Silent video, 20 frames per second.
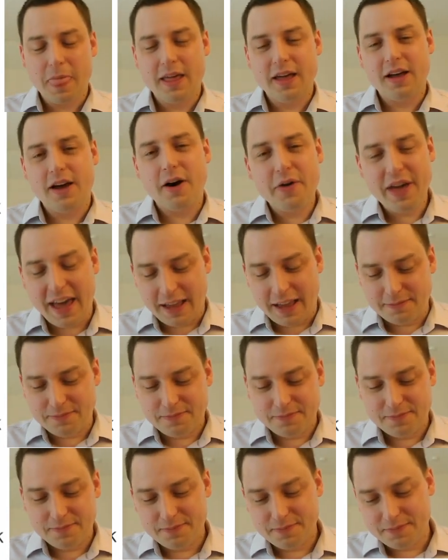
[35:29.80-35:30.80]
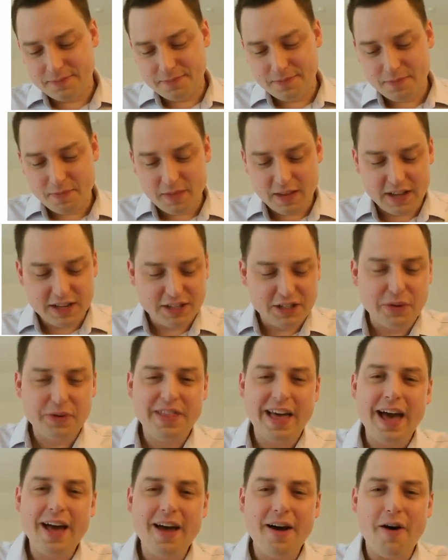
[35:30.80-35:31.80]
Okay. So with
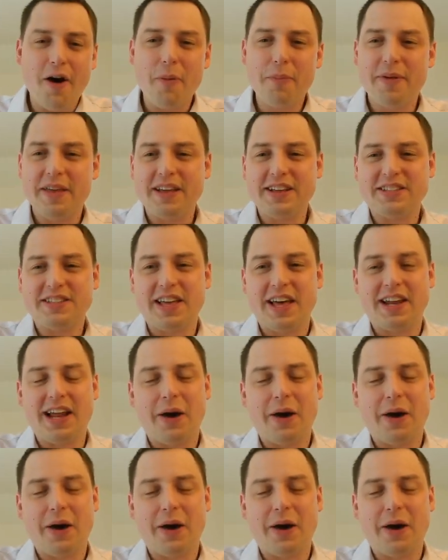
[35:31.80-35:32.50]
that all being said,